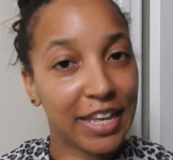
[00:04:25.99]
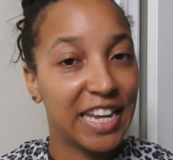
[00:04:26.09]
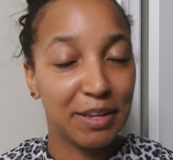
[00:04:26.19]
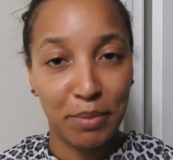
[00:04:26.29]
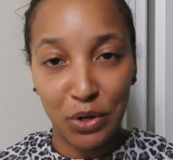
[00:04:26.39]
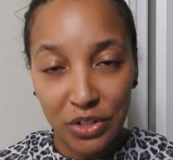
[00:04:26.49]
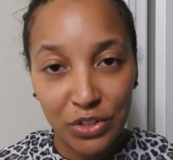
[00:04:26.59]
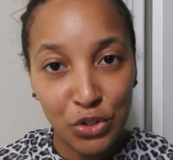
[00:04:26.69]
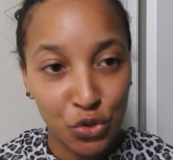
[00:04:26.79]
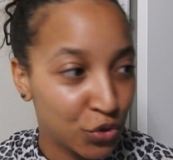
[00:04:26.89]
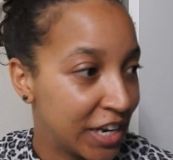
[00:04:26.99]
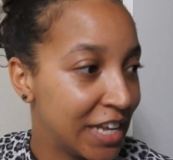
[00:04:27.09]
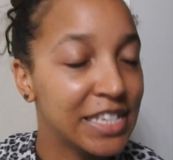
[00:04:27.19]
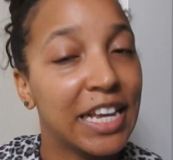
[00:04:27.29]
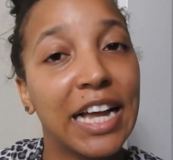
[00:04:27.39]
In the middle of the street,
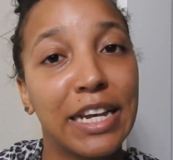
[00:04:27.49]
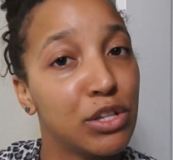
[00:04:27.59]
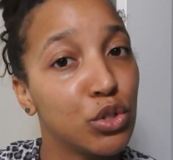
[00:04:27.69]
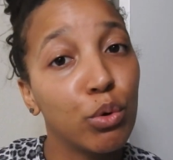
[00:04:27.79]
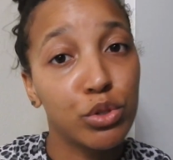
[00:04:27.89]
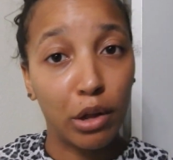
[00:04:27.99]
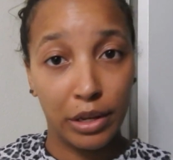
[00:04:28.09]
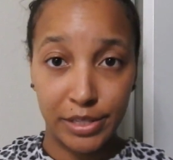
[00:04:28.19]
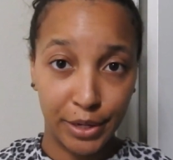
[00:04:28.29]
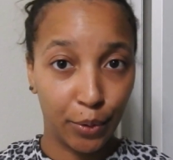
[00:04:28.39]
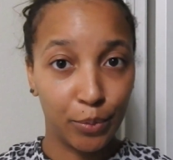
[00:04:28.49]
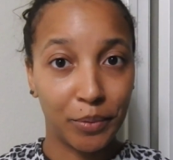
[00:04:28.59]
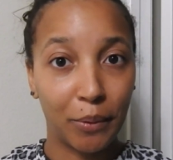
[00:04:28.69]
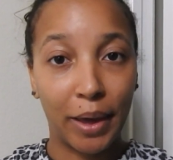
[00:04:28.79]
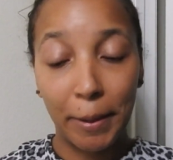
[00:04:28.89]
he's like, I need to go talk to Tito,
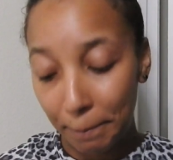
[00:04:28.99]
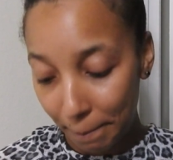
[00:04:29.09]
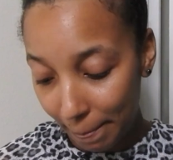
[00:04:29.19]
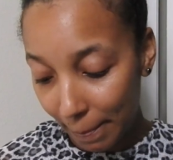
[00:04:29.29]
okay?